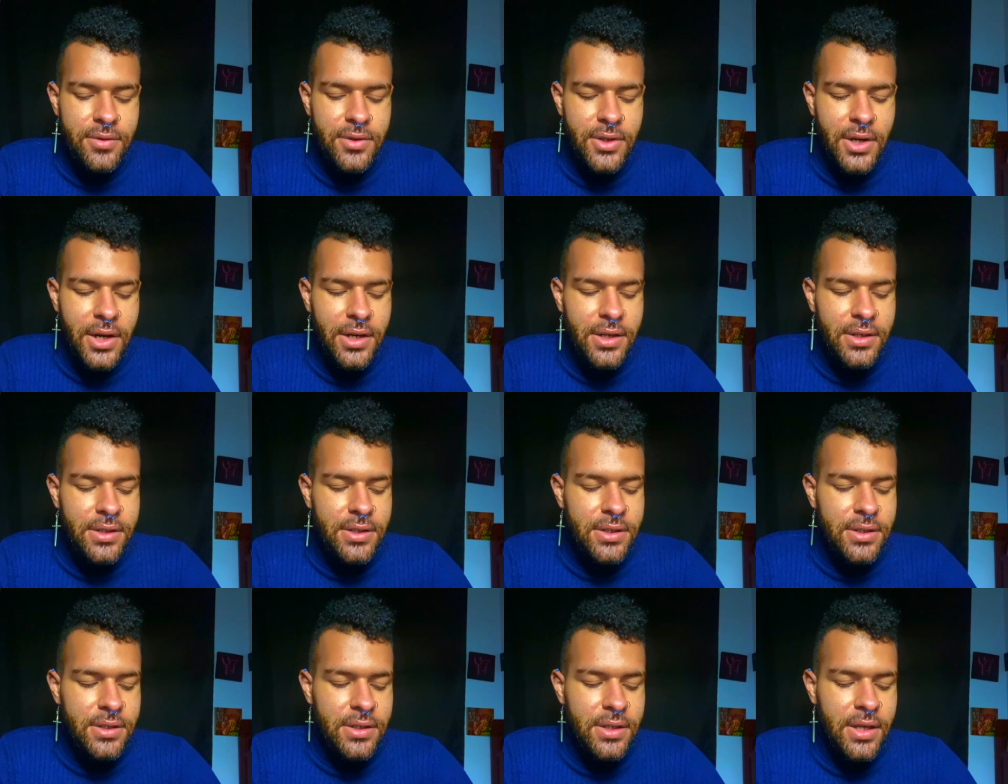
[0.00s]
Trying
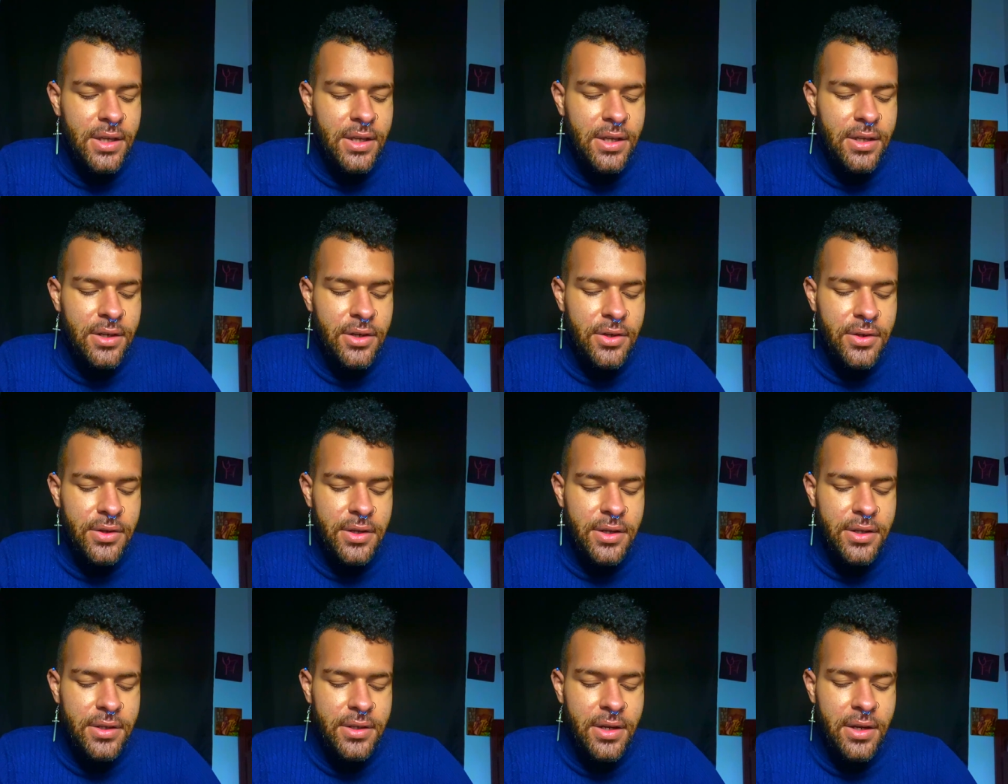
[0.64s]
to get in your
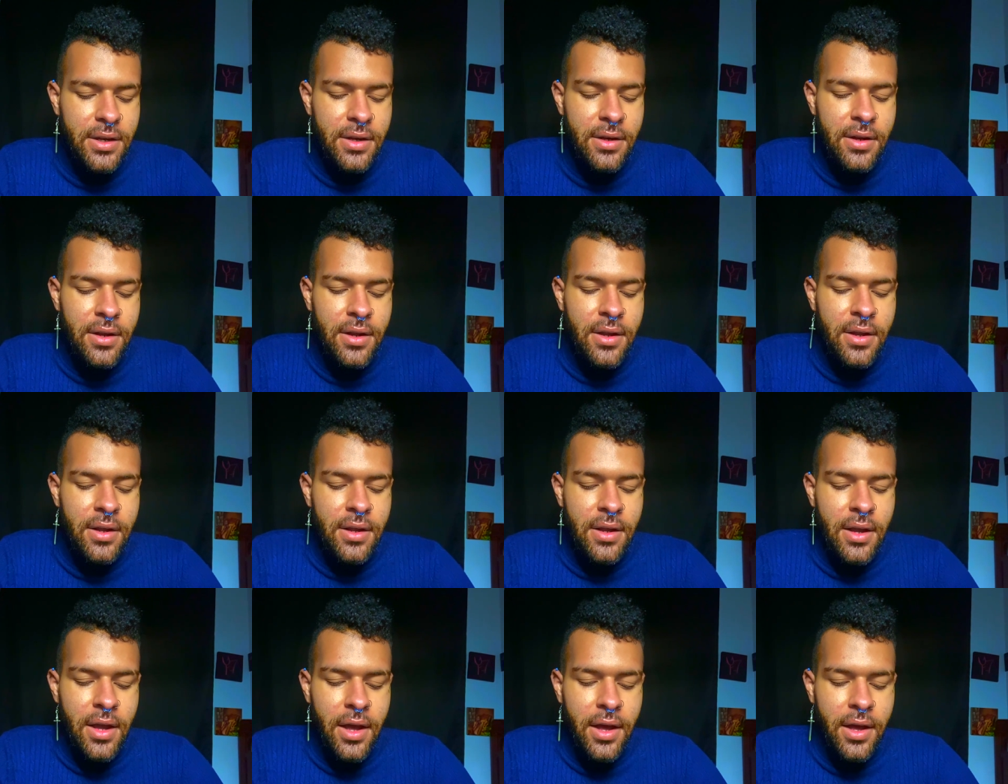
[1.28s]
good
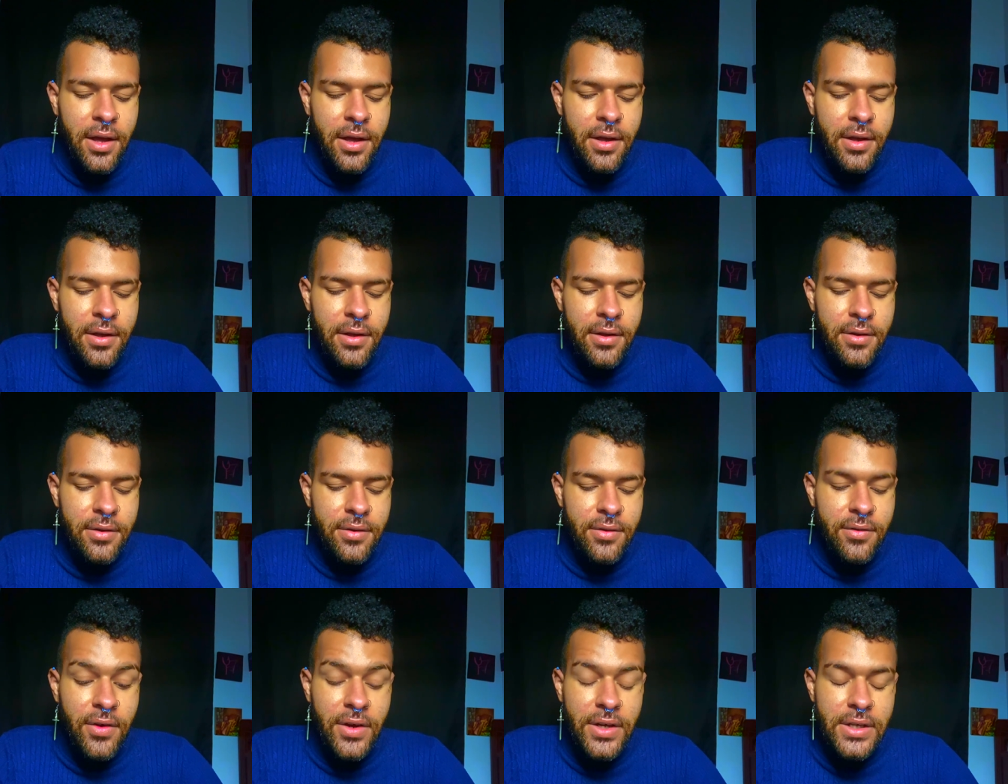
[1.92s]
uh,
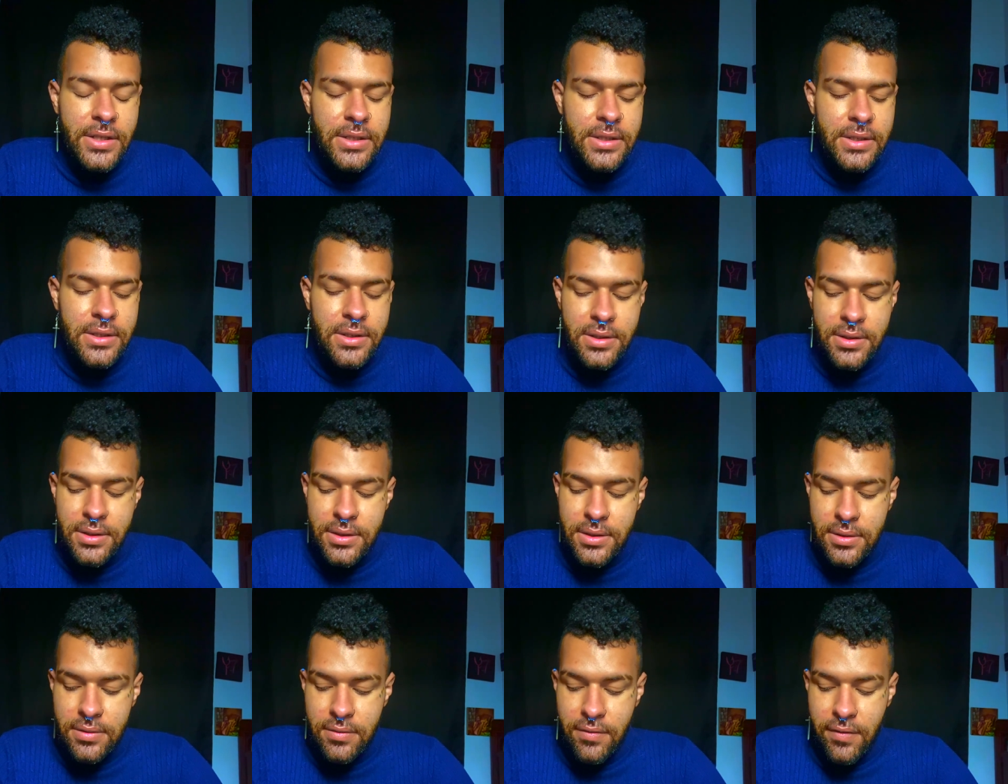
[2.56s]

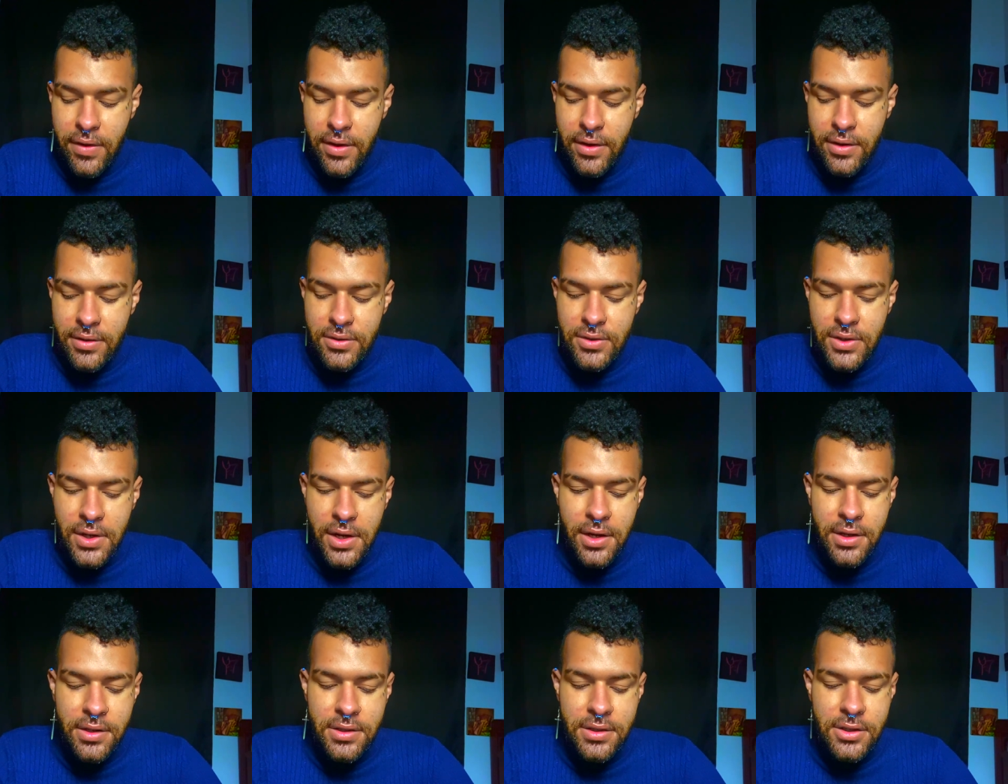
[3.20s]
graces, right?
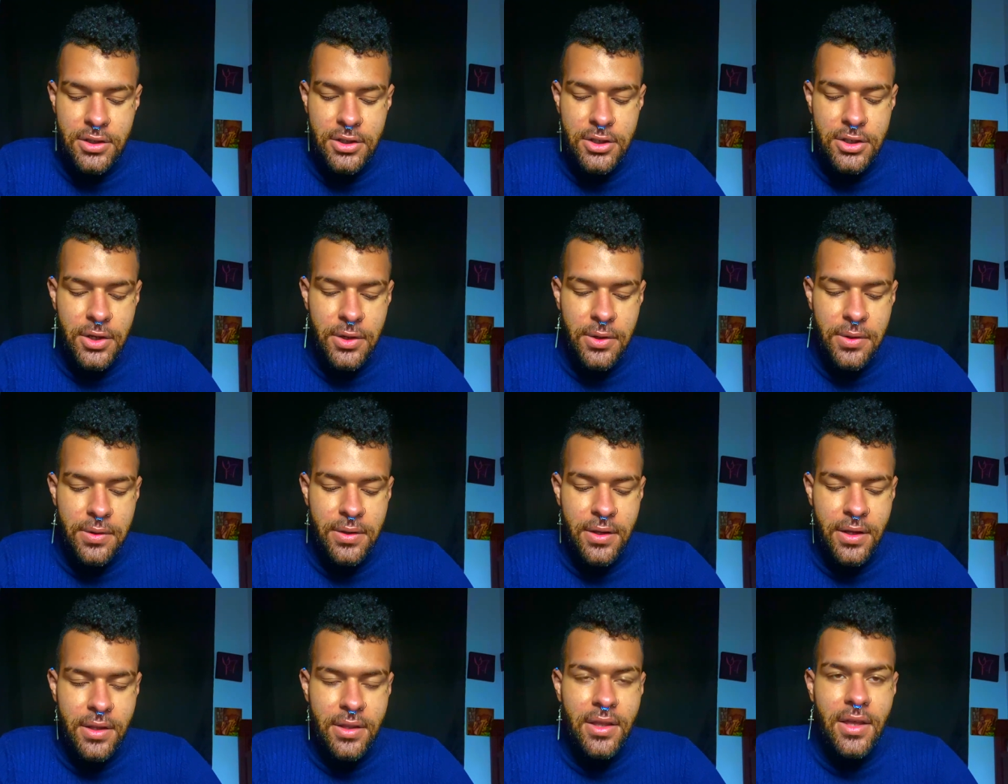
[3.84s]
Trying to show
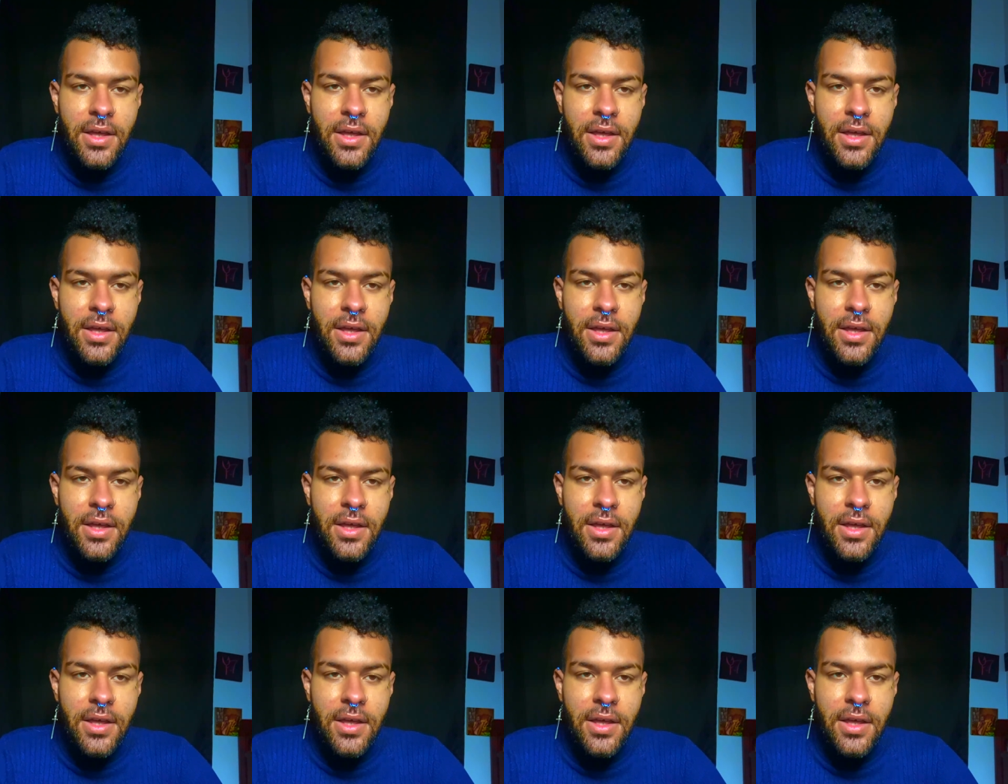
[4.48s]
that